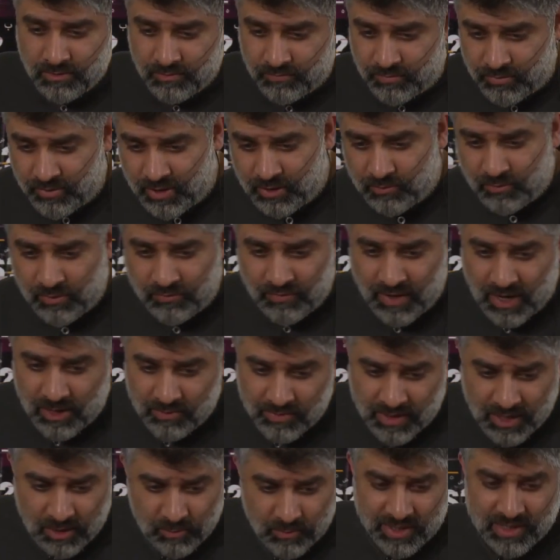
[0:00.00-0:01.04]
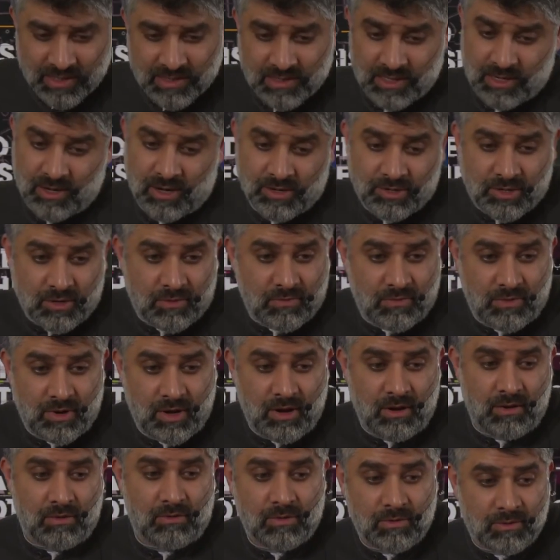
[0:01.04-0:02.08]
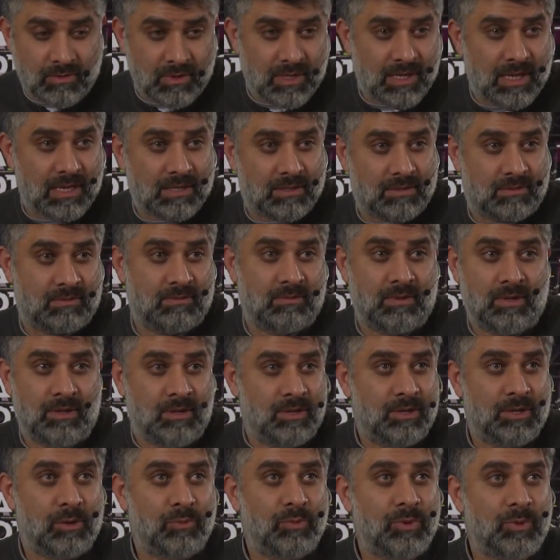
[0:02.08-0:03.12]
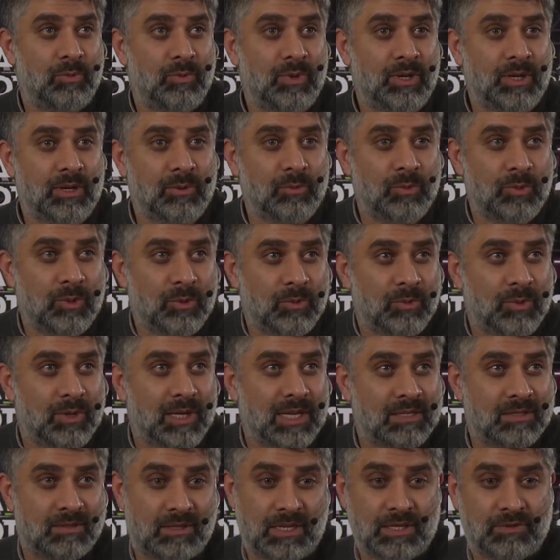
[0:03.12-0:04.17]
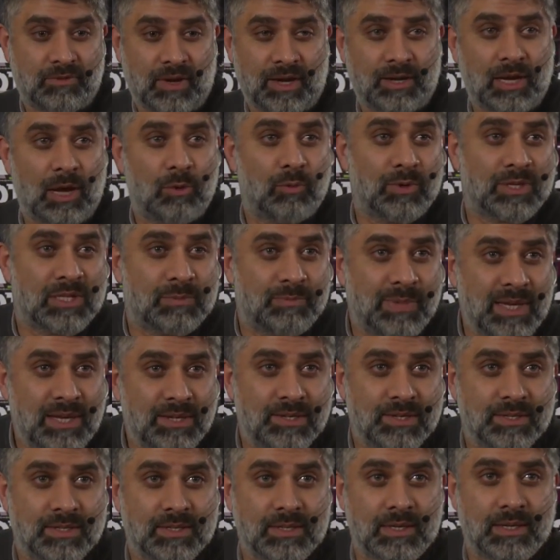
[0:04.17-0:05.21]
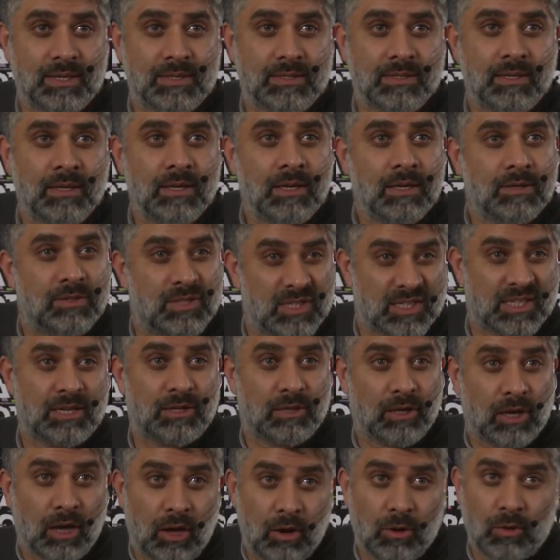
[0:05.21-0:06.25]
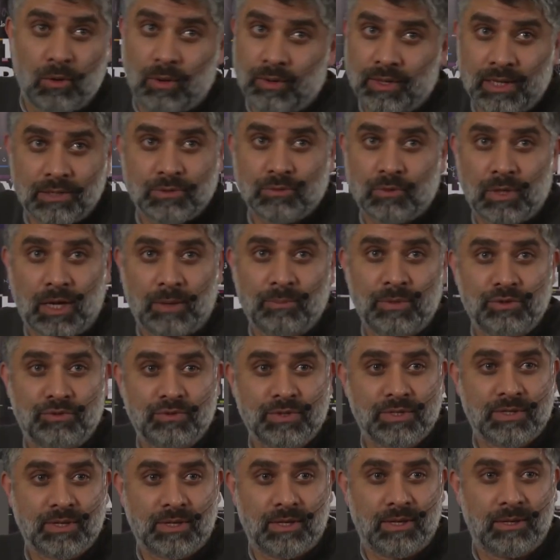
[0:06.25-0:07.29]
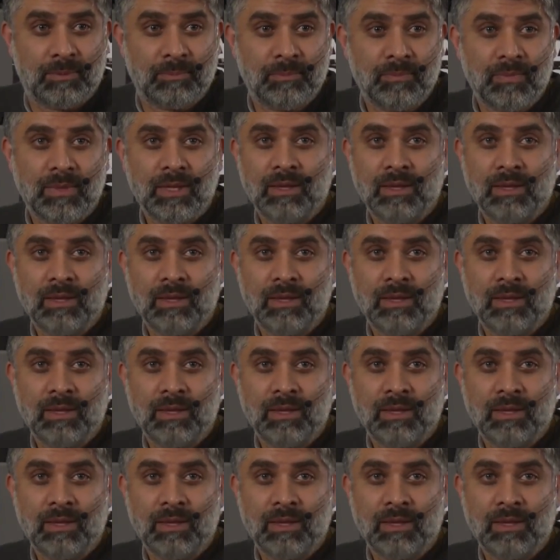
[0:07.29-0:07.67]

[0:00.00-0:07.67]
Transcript: Farid, we found out, what is it? I don't know. Let's find out what species it is. Does it glow? That's what I'm interested in.